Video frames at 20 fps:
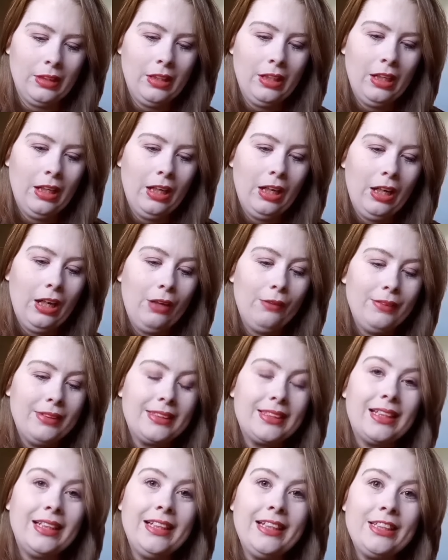oh, it's
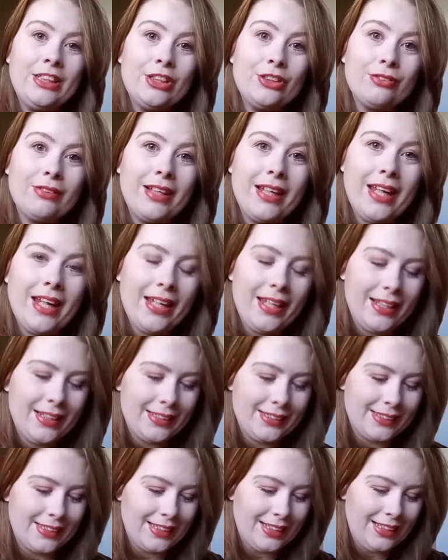glittery. It's
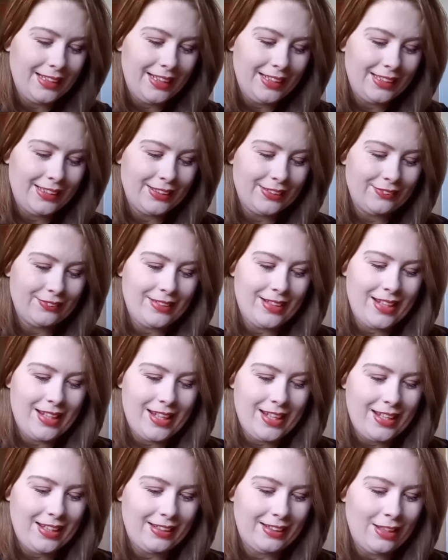
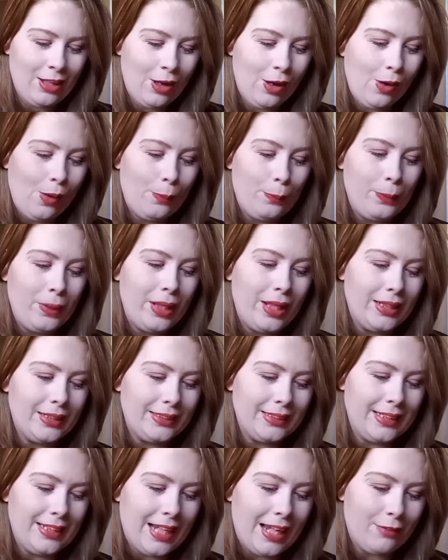glittery. The whole
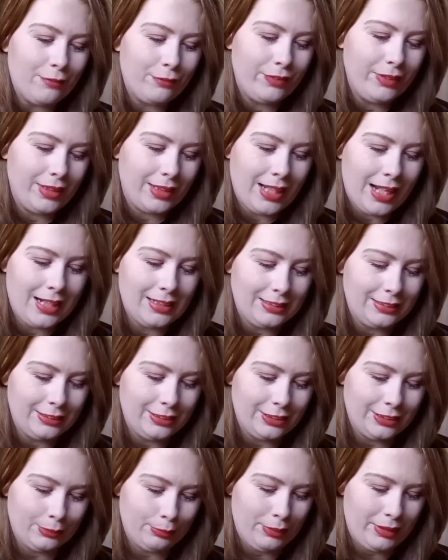bloody advent calendar
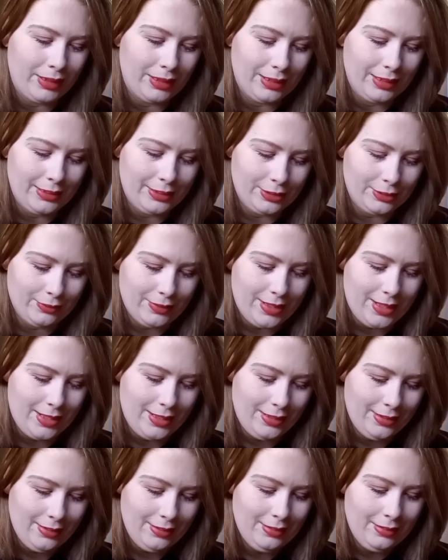has been glittery.
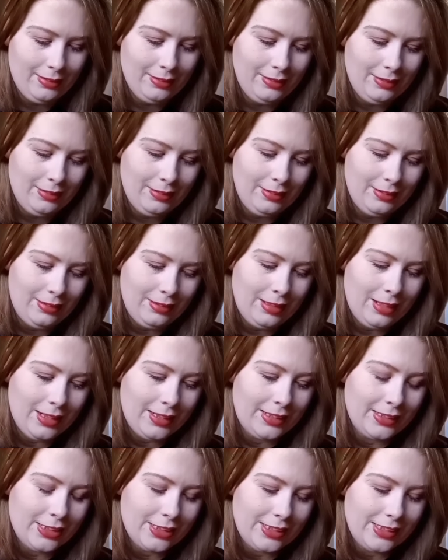I could
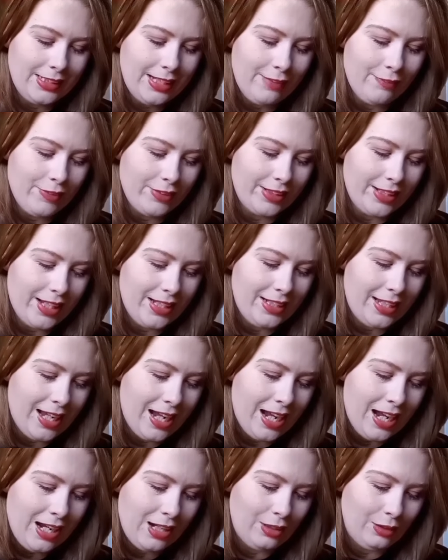just never get it
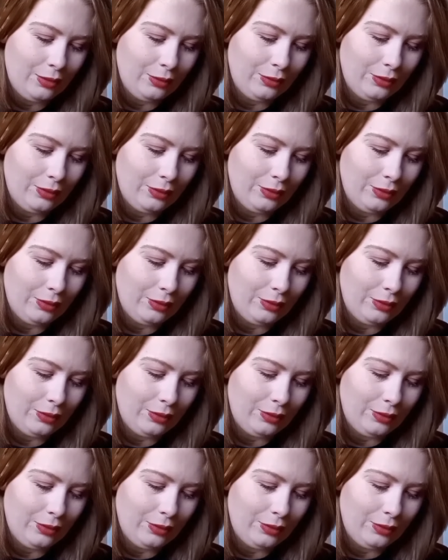out.